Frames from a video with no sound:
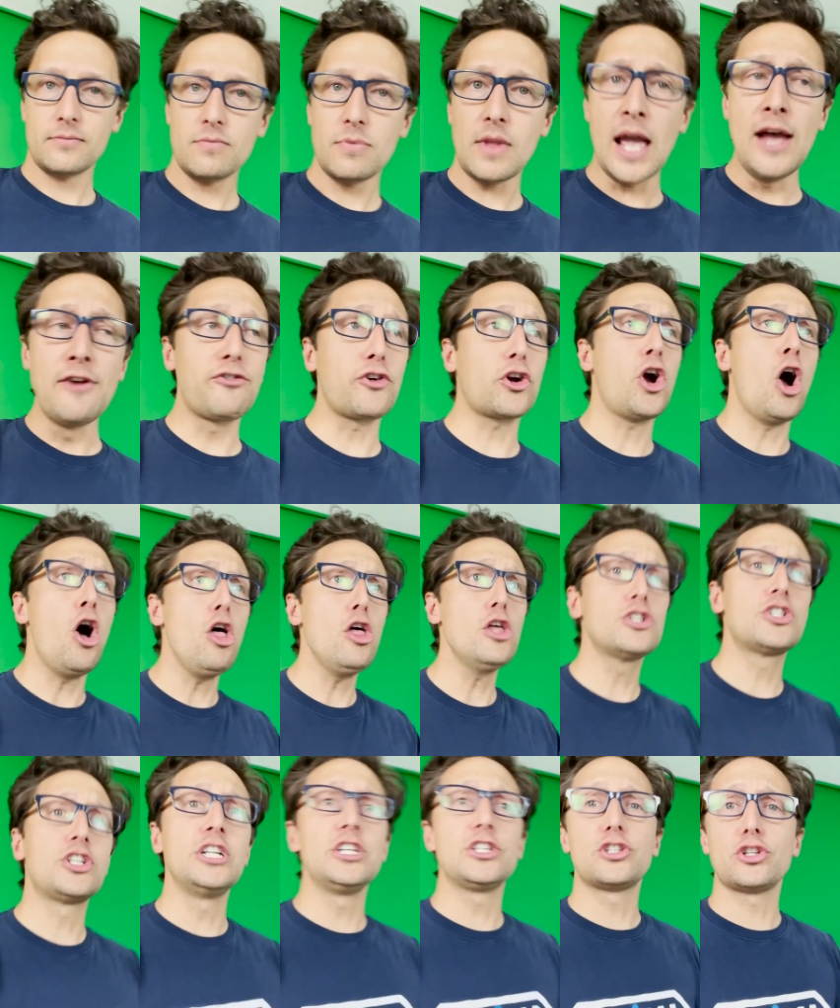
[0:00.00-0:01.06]
And for college
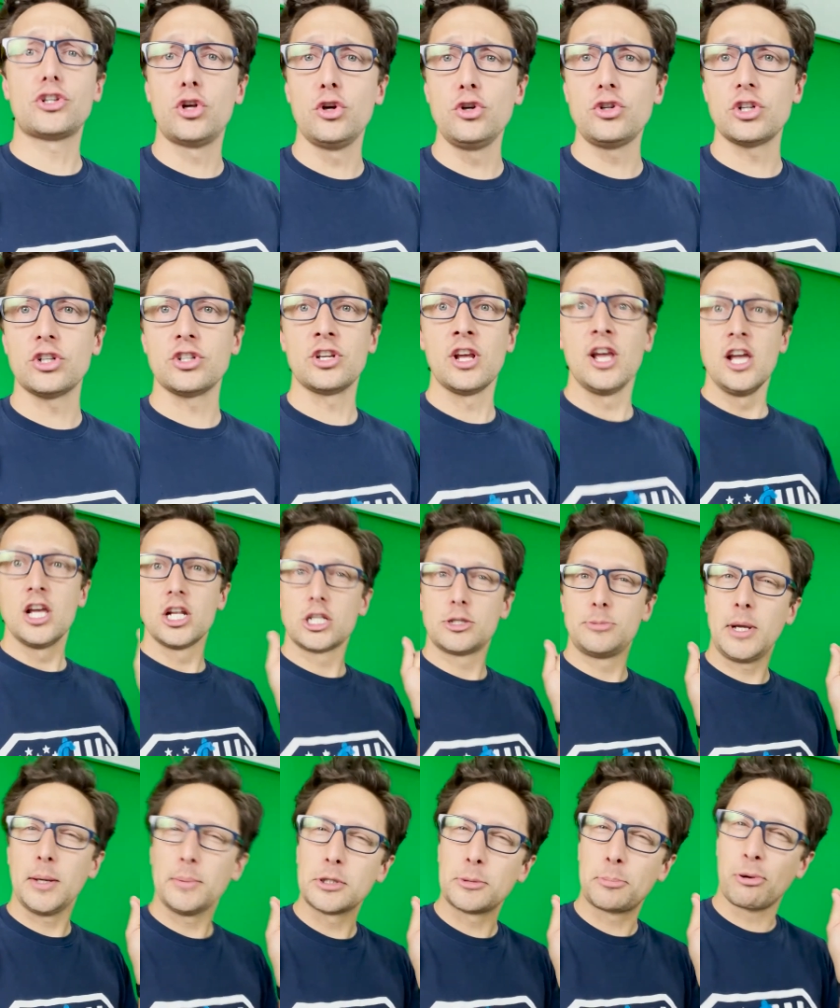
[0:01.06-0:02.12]
and institutions to be
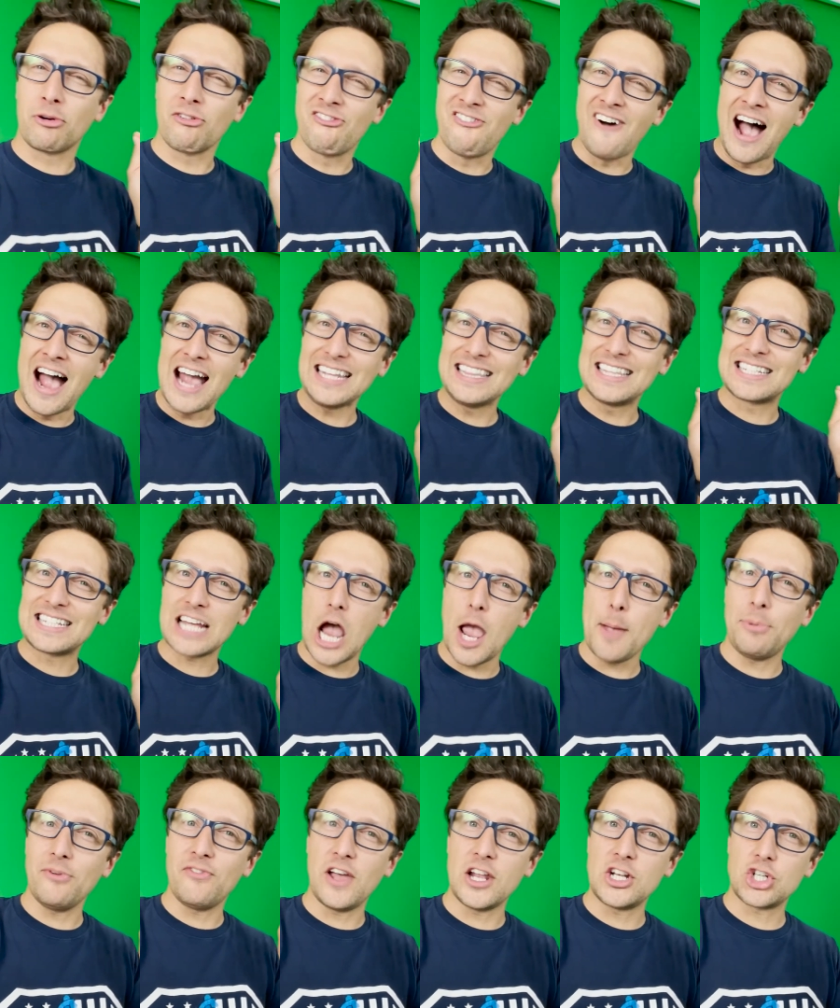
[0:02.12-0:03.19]
able to provide the type
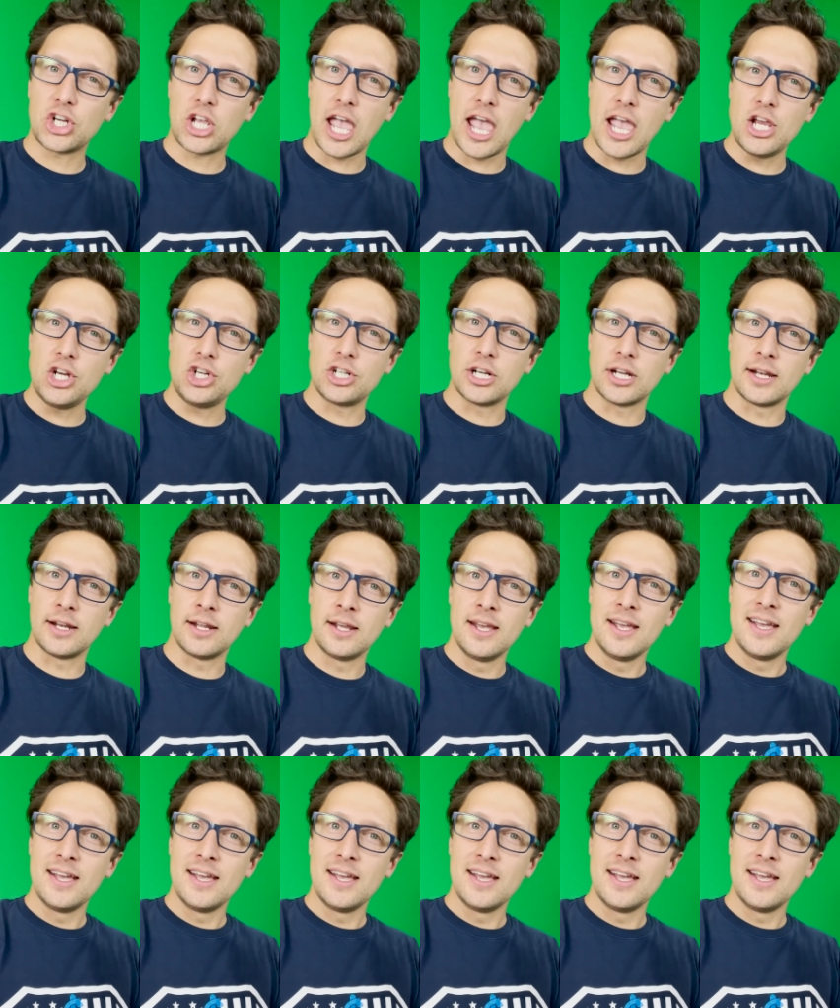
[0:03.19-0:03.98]
of education